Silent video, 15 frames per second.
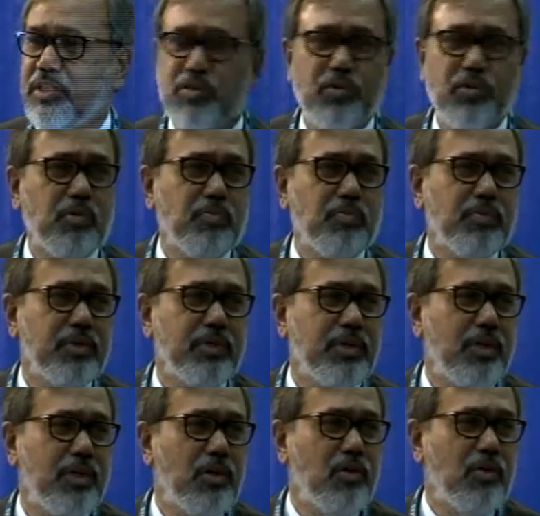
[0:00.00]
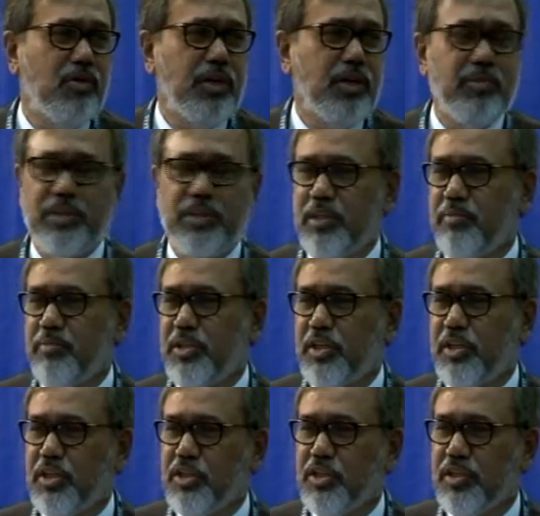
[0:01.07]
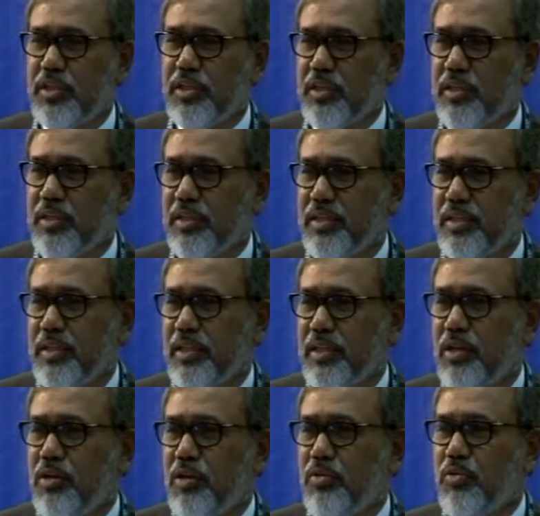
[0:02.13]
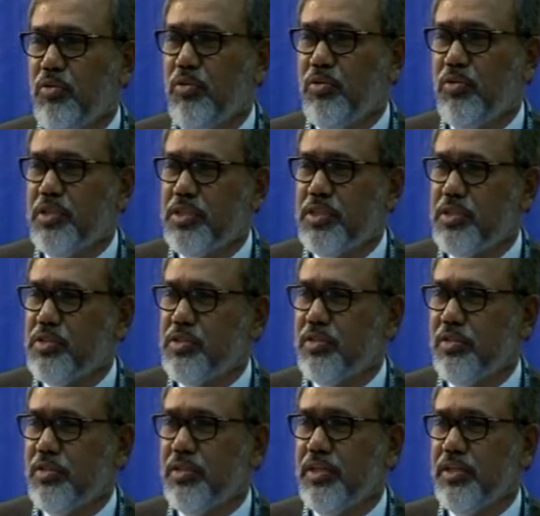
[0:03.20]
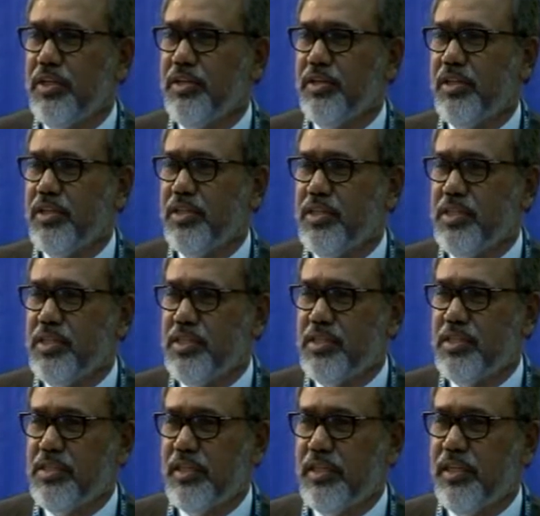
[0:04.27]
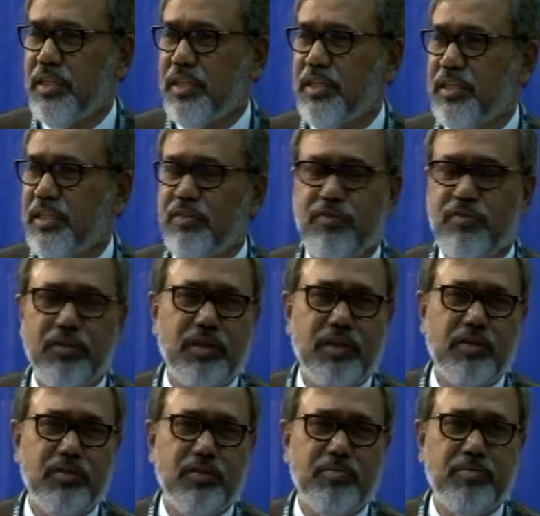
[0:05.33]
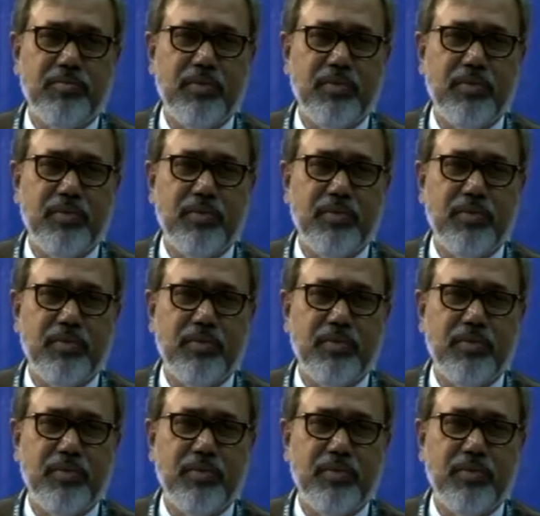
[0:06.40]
scope when it became international to do research on diarrheal diseases and related field of